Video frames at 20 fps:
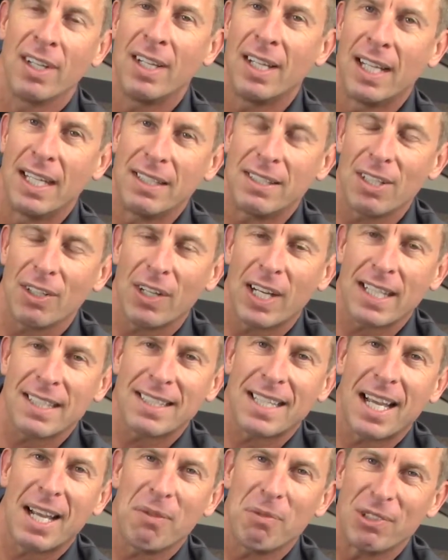Until next
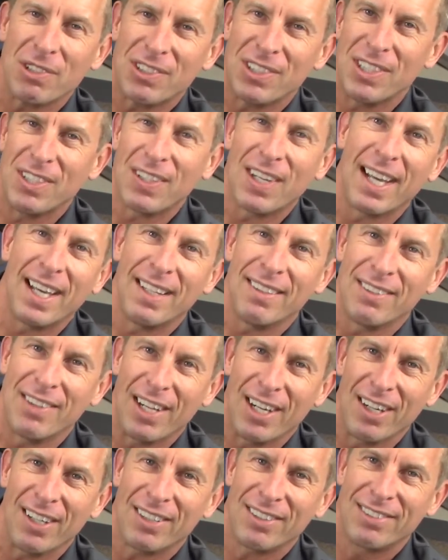time, we'll see you guys there.